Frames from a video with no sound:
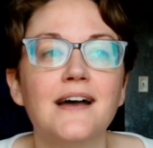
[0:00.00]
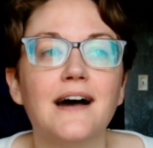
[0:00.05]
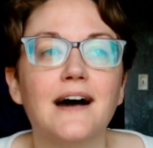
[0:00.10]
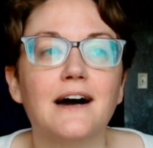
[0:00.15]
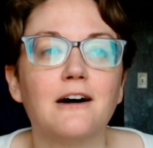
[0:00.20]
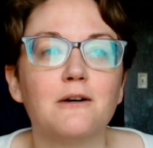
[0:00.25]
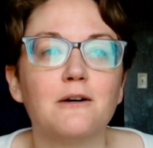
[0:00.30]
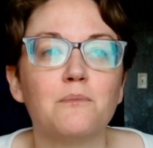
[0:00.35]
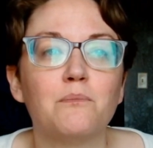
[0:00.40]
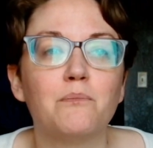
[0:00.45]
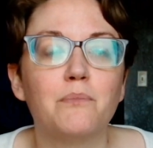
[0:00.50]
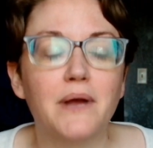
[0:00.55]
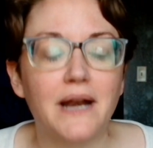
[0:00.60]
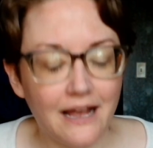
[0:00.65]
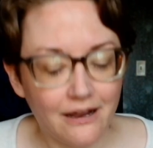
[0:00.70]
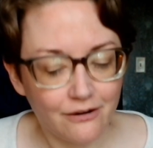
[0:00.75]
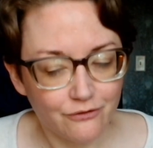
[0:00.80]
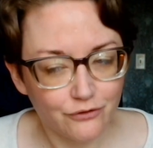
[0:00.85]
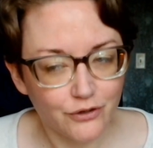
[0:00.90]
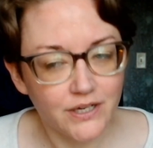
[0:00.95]
Um, but
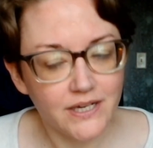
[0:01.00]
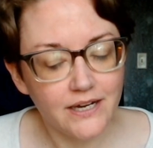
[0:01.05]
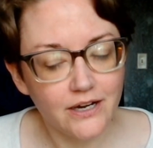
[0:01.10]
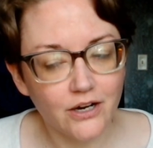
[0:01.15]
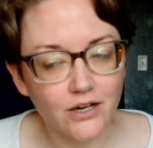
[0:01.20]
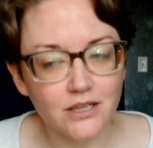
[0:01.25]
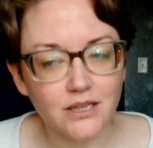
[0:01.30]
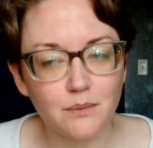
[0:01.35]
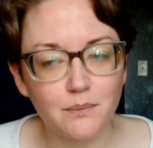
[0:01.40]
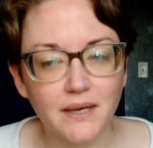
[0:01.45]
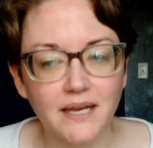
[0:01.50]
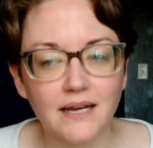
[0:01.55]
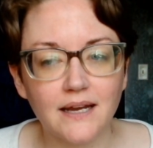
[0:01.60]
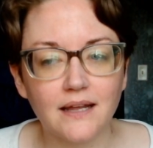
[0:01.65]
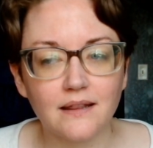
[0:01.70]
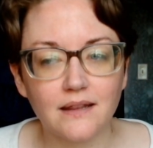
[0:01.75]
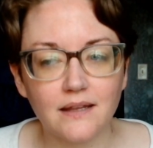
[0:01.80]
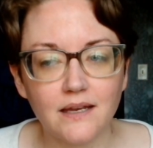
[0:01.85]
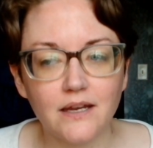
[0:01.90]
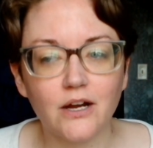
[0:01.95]
every year at the beginning
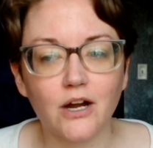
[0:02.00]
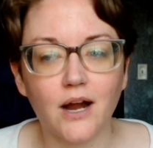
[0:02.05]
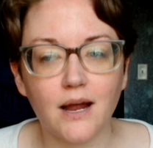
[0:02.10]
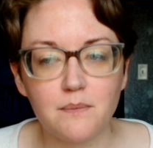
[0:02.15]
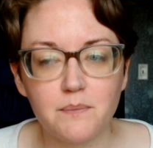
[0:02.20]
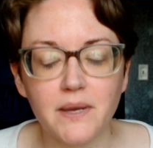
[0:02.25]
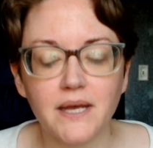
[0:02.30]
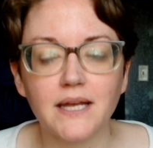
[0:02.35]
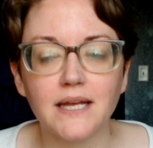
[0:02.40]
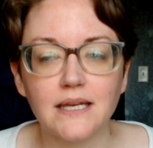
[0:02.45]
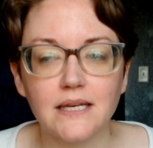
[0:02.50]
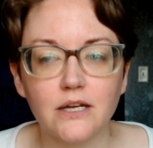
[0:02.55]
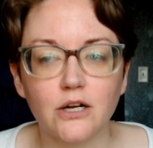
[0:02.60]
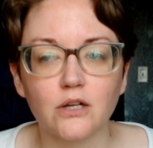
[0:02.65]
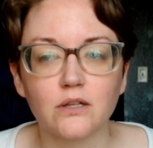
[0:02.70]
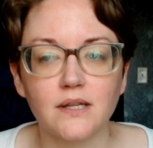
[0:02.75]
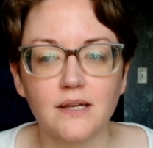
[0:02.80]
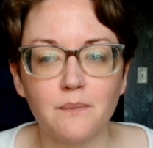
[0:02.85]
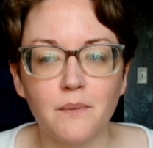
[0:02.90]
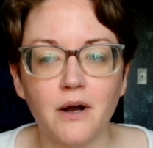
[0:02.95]
of the year, I pick a
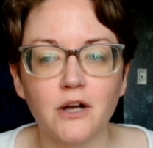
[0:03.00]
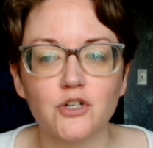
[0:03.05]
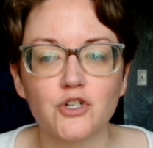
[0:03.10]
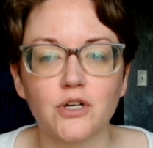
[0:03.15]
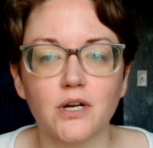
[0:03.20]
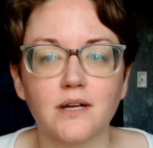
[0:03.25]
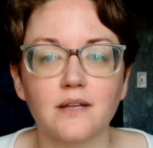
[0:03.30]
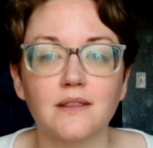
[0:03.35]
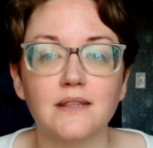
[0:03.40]
yearly mantra.